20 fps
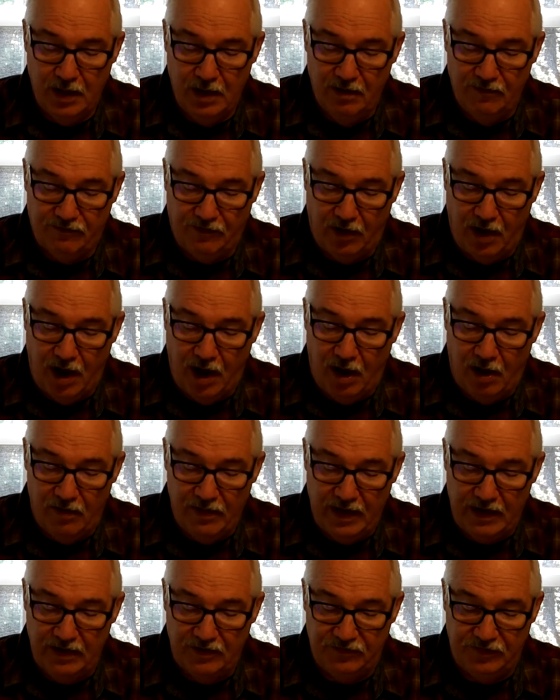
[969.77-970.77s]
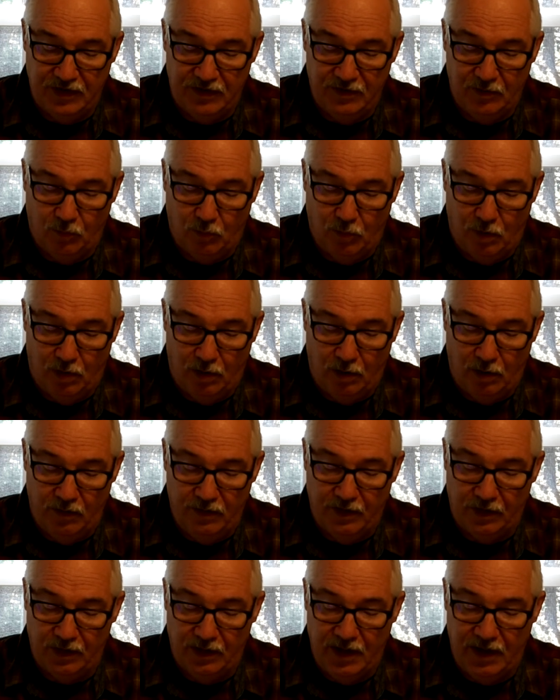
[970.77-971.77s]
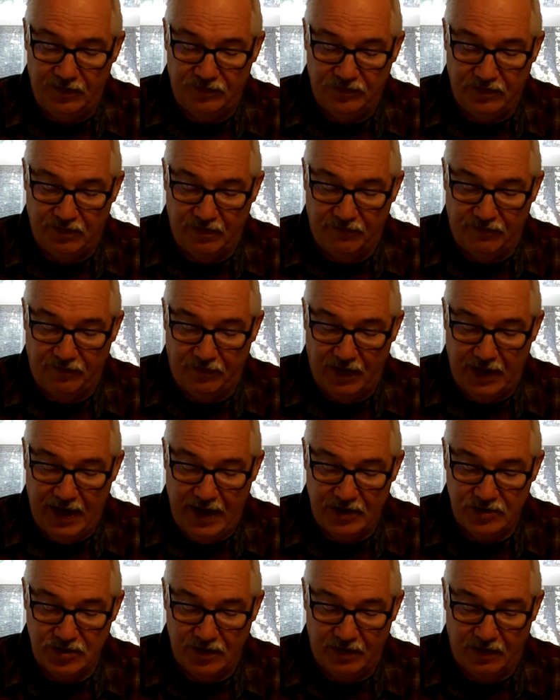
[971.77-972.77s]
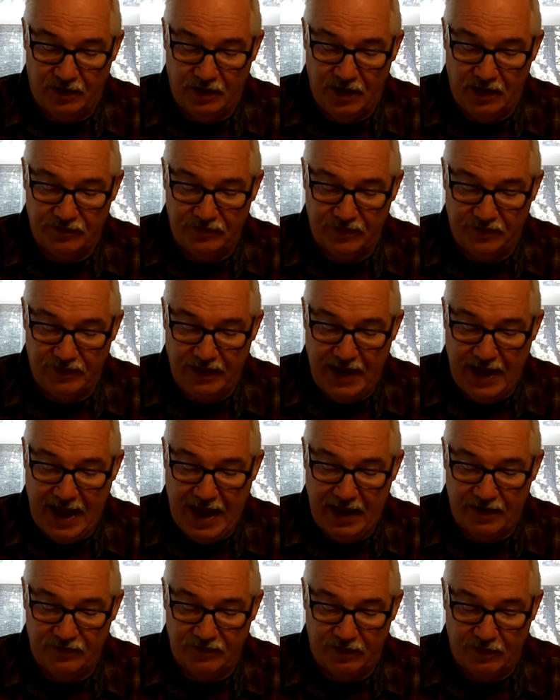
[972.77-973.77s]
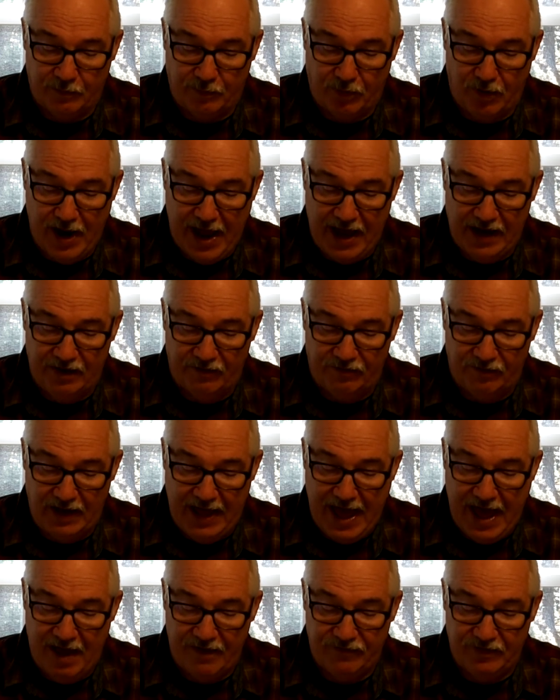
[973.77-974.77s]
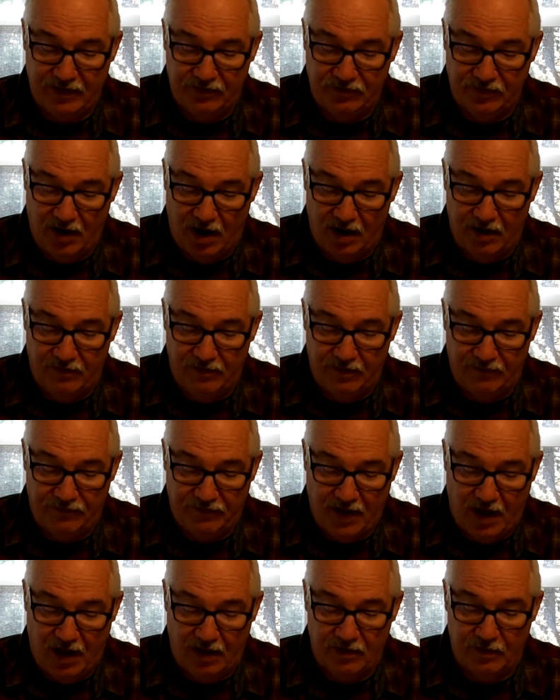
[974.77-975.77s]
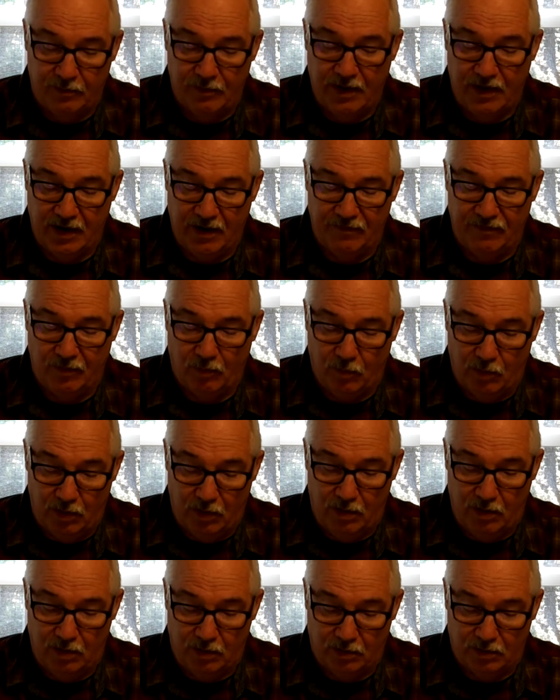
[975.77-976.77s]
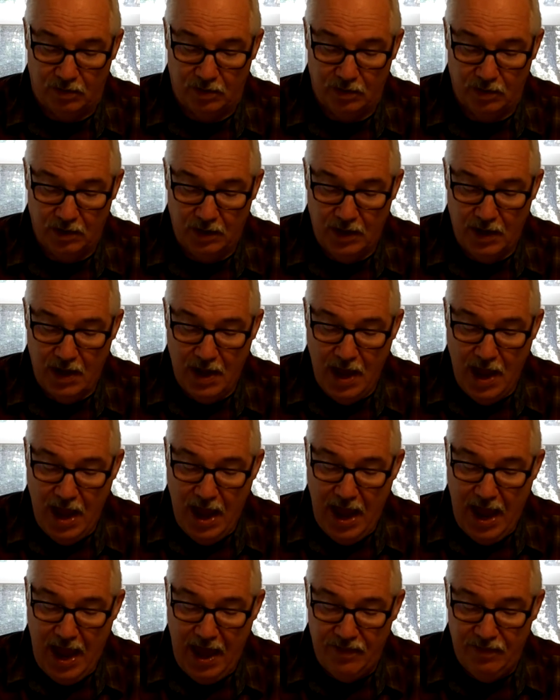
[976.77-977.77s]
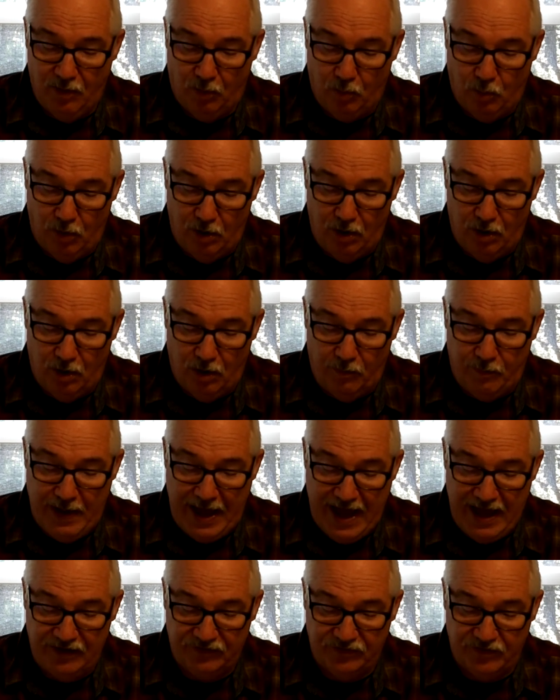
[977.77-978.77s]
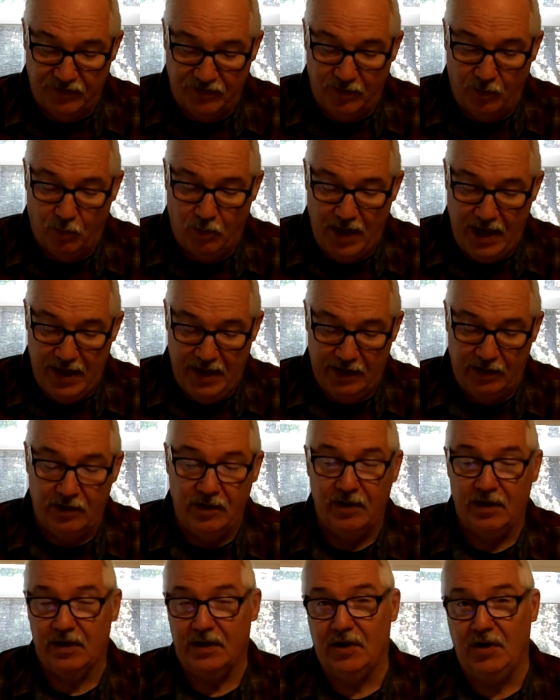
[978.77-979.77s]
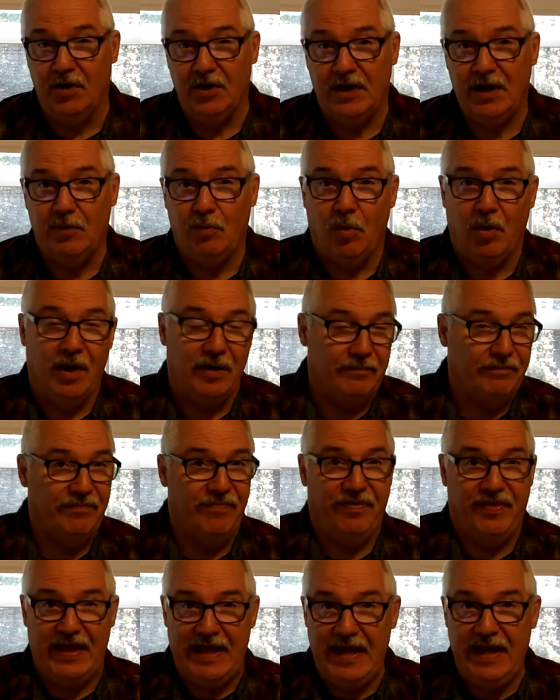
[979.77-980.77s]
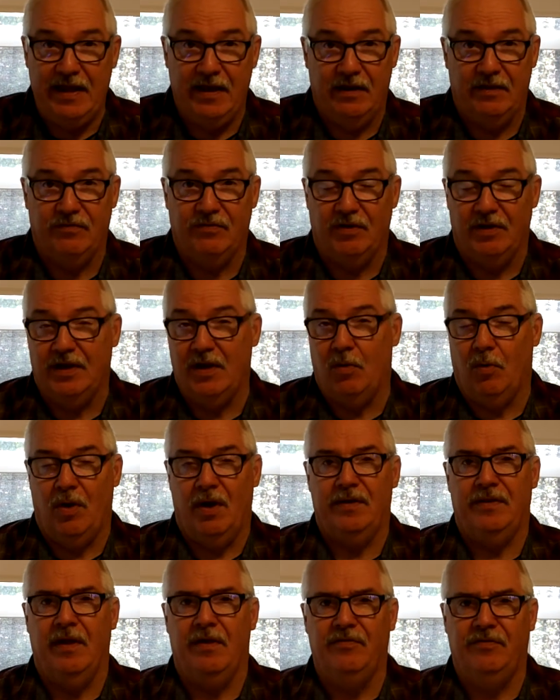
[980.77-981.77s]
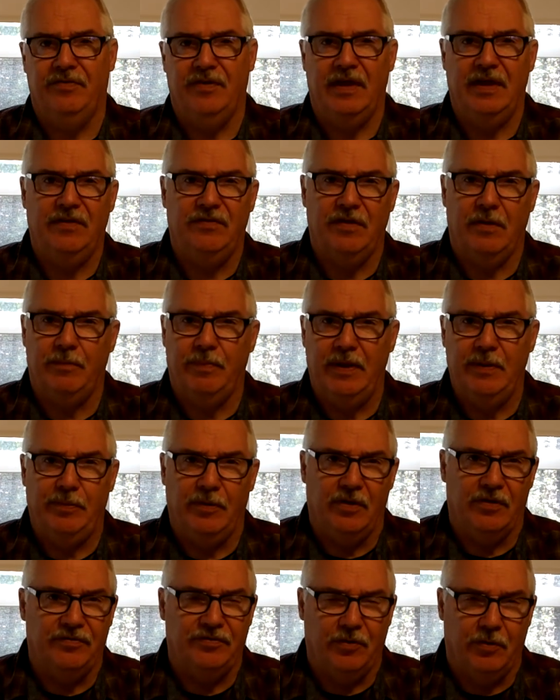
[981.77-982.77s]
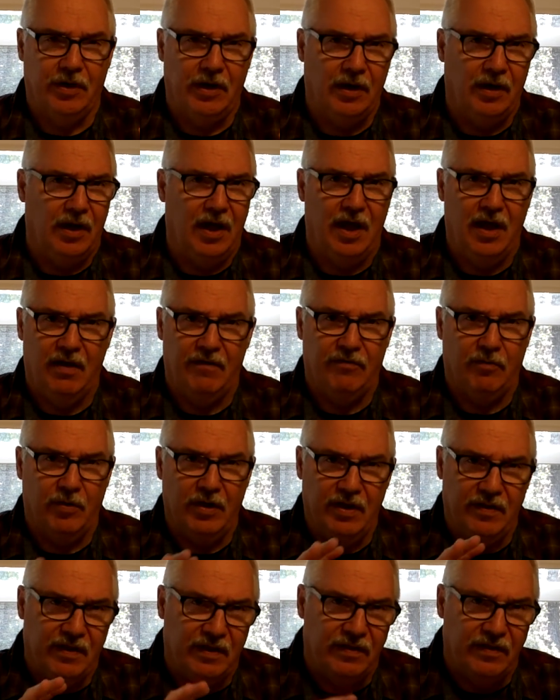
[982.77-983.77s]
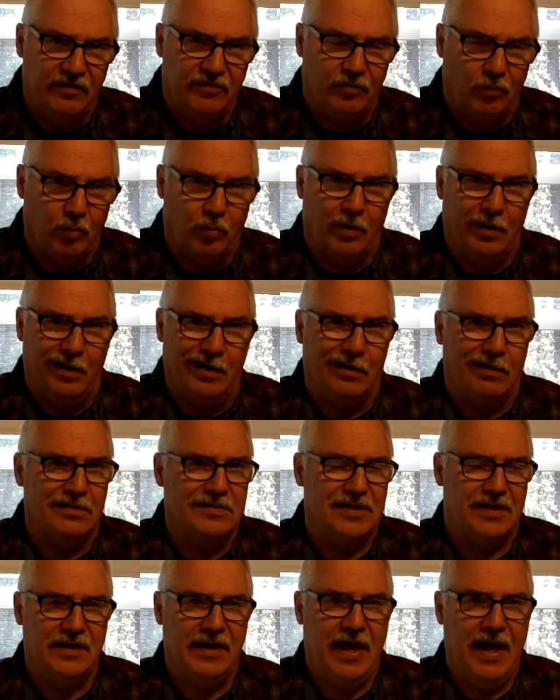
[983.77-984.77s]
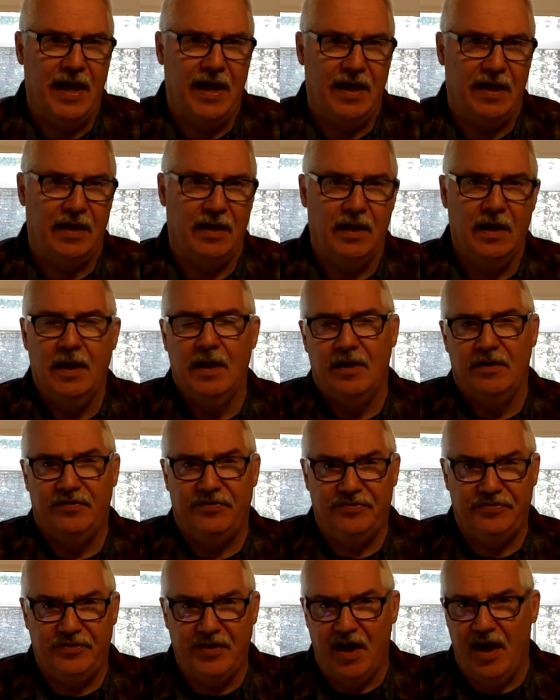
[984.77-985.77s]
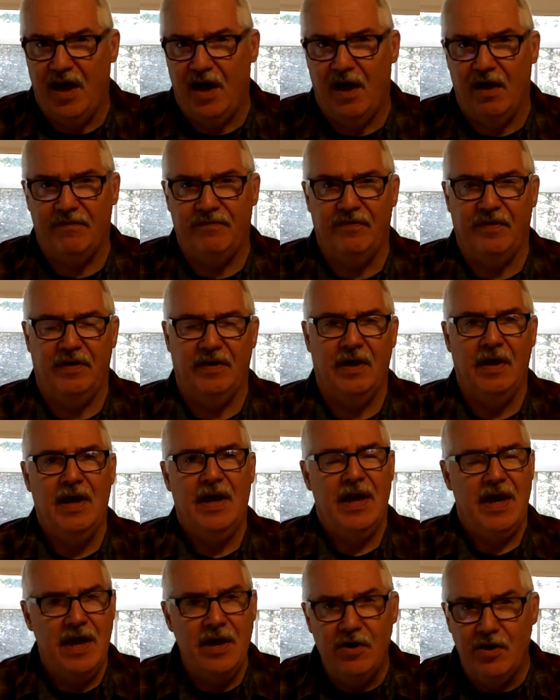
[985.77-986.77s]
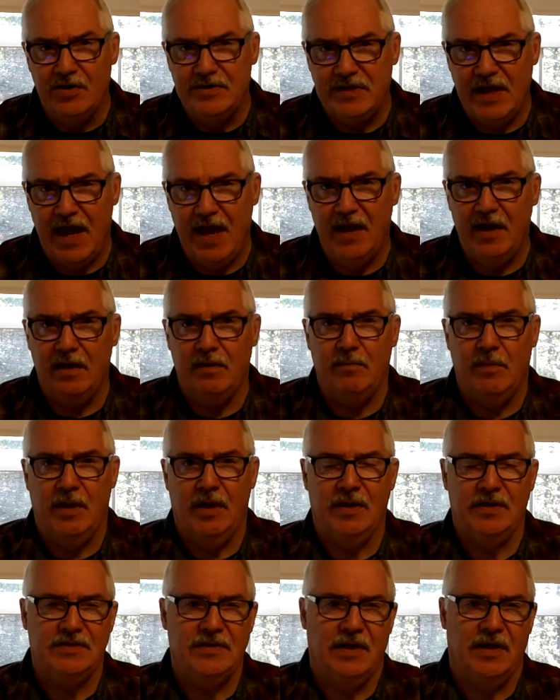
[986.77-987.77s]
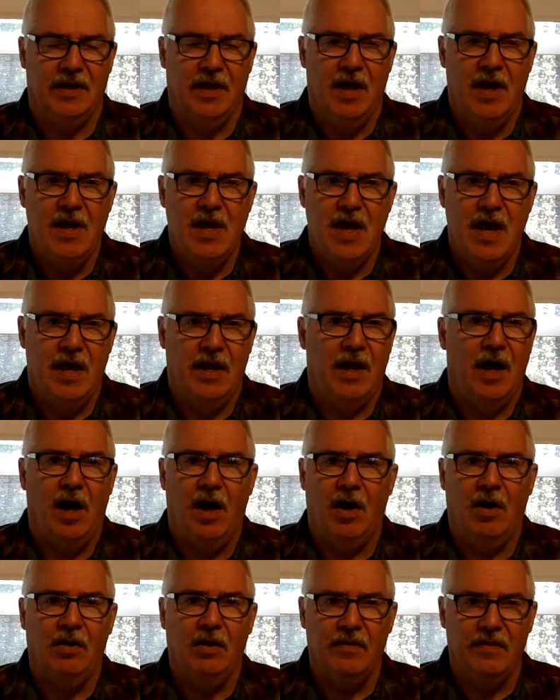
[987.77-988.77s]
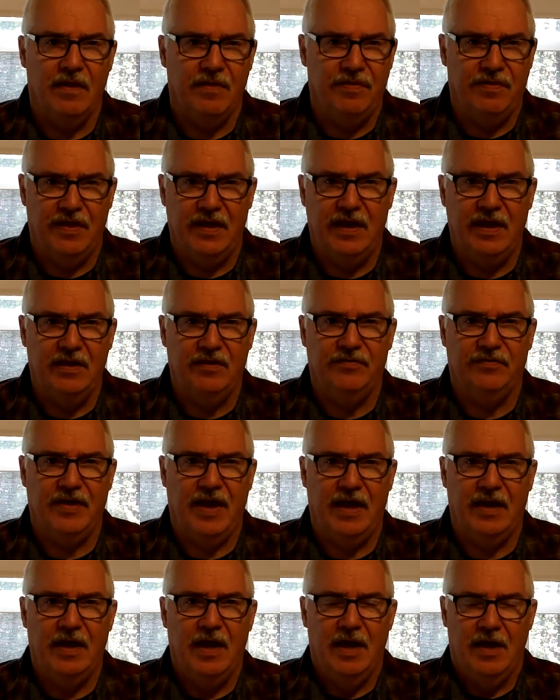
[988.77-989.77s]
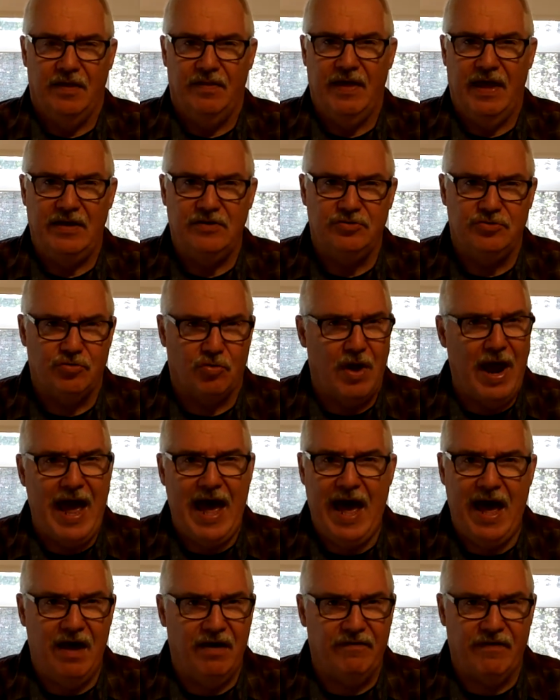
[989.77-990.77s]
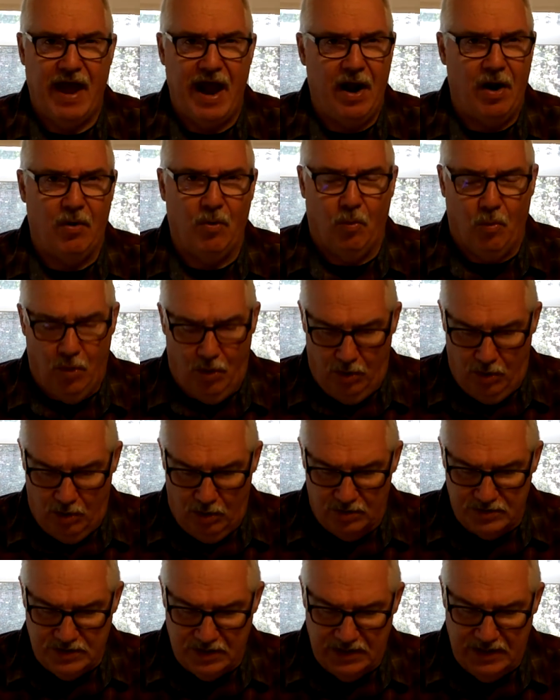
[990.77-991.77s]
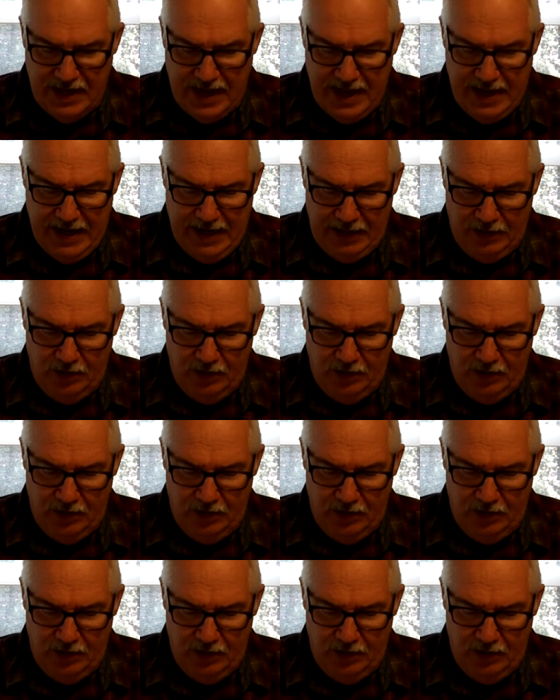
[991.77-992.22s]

For all that is in the world, the lust of the flesh, and the lust of the eyes, and the pride of life, is not of the Father, but of the world. And the world passeth away. Look, look at what things, look at what those things that people are so in love with in this world today. Stuff and entertainment and, and all of the things that, that drive our world today.